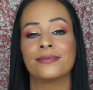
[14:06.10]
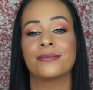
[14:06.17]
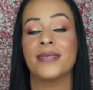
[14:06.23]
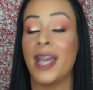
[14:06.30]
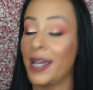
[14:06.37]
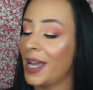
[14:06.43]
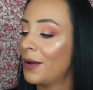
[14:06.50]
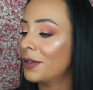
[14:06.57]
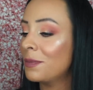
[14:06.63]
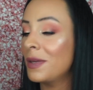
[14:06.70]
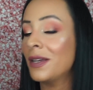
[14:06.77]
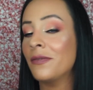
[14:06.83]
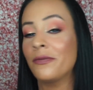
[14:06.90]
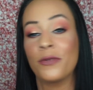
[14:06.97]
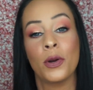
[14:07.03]
Hang out with
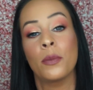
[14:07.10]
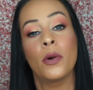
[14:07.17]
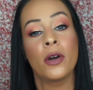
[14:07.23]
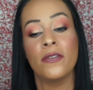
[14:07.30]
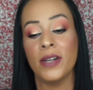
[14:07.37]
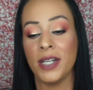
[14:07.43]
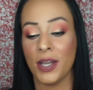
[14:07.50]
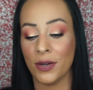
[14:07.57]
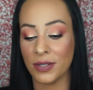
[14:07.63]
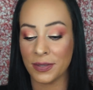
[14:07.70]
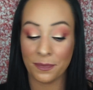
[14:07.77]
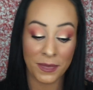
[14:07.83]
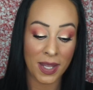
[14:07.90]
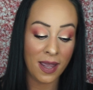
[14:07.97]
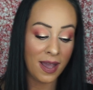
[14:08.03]
me for more videos.
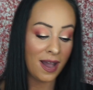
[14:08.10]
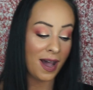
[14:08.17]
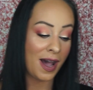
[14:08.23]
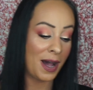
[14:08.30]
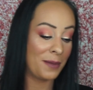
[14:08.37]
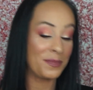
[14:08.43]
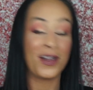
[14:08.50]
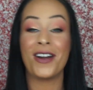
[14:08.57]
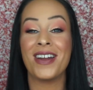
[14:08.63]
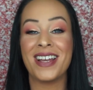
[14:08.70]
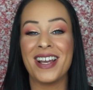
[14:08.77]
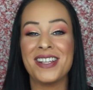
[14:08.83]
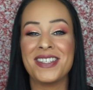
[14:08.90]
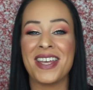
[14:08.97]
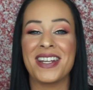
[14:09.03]
All right,
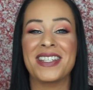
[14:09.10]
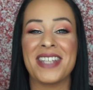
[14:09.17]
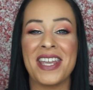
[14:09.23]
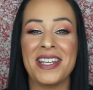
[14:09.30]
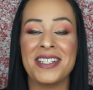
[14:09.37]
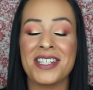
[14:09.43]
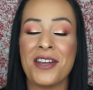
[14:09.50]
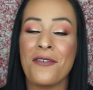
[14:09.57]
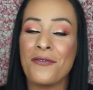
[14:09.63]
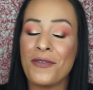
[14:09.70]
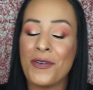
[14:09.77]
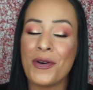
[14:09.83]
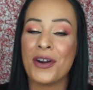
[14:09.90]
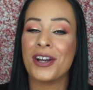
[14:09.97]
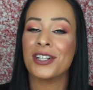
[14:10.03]
guys, that is it
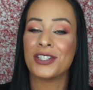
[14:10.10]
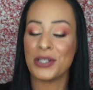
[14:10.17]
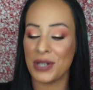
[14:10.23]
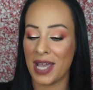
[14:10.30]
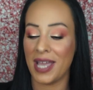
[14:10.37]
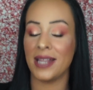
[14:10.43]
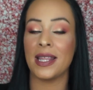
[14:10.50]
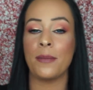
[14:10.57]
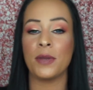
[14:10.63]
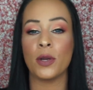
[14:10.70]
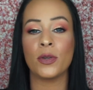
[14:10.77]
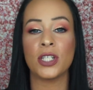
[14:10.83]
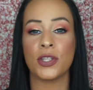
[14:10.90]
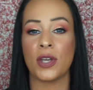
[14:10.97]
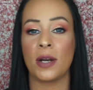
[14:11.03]
for today. Let me know
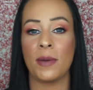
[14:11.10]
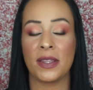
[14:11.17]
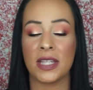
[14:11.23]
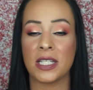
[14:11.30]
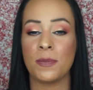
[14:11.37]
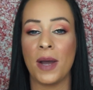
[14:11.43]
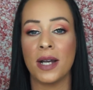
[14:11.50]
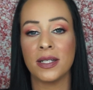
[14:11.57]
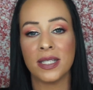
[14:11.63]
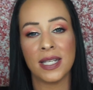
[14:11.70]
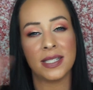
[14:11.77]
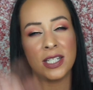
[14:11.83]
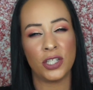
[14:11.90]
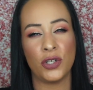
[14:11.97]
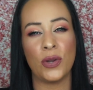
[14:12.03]
what you thought about this box.
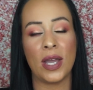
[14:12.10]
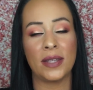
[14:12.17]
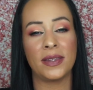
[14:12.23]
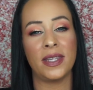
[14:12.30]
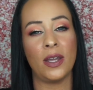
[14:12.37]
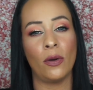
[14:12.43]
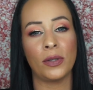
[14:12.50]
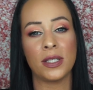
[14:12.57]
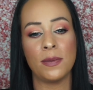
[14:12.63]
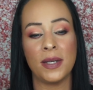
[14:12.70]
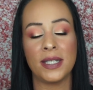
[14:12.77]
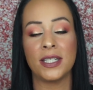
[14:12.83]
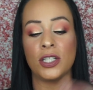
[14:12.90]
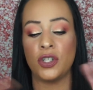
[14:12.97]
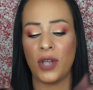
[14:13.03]
Did you get the
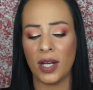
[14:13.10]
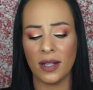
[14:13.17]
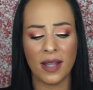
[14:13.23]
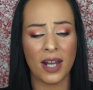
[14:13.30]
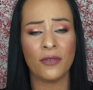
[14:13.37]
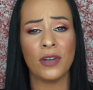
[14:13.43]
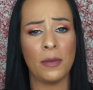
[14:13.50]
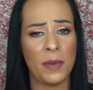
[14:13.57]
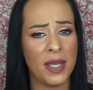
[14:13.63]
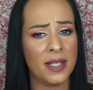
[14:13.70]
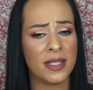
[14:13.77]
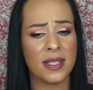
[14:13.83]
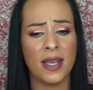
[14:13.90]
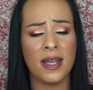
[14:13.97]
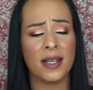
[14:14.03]
Ultimate? Did you get a lot of
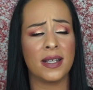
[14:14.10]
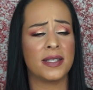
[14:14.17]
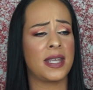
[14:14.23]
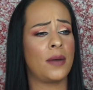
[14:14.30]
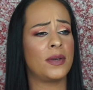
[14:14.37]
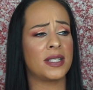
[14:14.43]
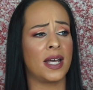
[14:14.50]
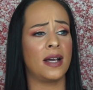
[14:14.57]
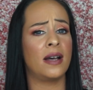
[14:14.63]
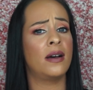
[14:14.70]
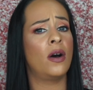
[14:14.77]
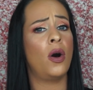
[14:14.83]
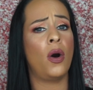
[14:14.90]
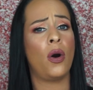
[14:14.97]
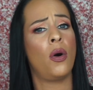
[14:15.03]
repeats? Because that was a
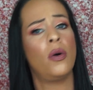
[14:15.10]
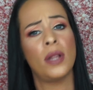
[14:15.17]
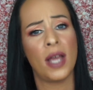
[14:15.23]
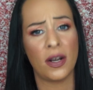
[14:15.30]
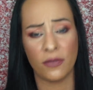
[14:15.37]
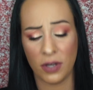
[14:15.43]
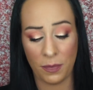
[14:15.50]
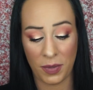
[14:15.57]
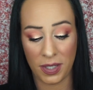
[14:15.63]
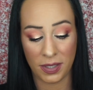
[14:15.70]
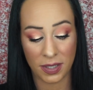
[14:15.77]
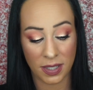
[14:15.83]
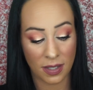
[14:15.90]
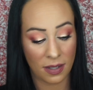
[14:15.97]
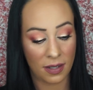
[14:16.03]
whole lot of
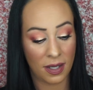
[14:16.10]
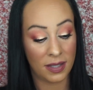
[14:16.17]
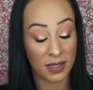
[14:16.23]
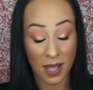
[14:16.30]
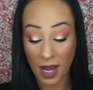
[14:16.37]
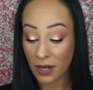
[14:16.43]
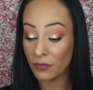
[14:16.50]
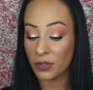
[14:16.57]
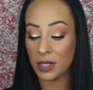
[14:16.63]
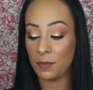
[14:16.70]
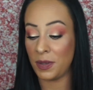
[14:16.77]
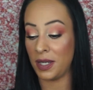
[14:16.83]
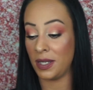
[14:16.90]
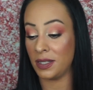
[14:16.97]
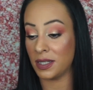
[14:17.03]
repeats. A lot of
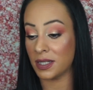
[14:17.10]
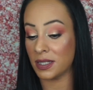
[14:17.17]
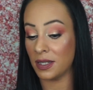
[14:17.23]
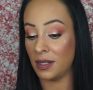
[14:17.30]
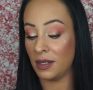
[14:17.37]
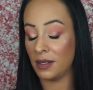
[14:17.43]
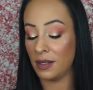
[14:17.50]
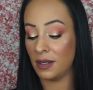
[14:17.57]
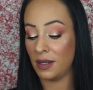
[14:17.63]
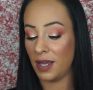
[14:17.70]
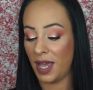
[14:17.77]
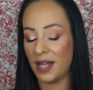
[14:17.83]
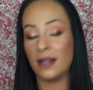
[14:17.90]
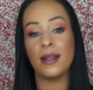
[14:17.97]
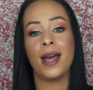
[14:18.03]
repeats
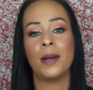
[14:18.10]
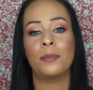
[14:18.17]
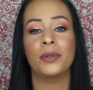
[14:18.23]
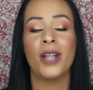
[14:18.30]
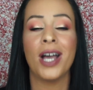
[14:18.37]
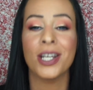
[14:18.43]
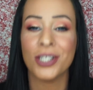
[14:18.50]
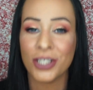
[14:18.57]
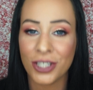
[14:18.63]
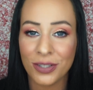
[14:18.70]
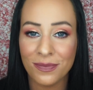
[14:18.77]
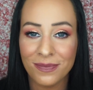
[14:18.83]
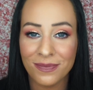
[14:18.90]
and a lot of blush.